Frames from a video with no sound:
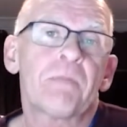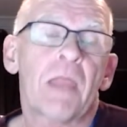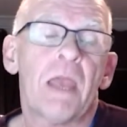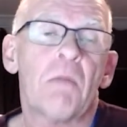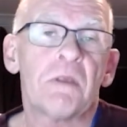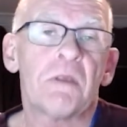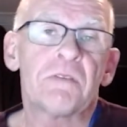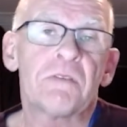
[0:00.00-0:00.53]

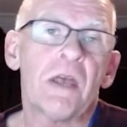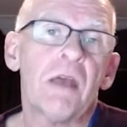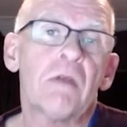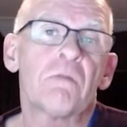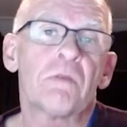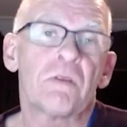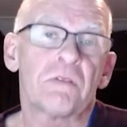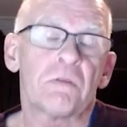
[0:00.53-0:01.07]
And we start
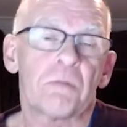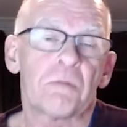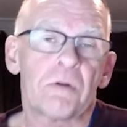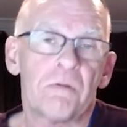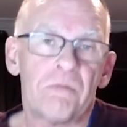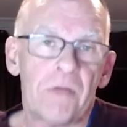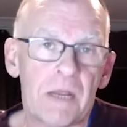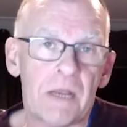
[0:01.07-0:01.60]
off with some
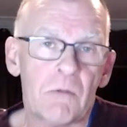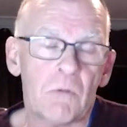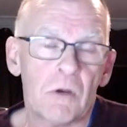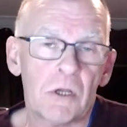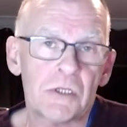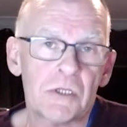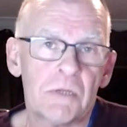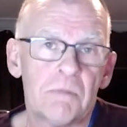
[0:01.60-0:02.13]
prophetic
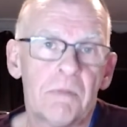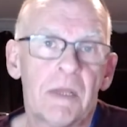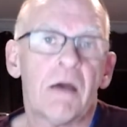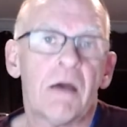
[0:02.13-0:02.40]
worship.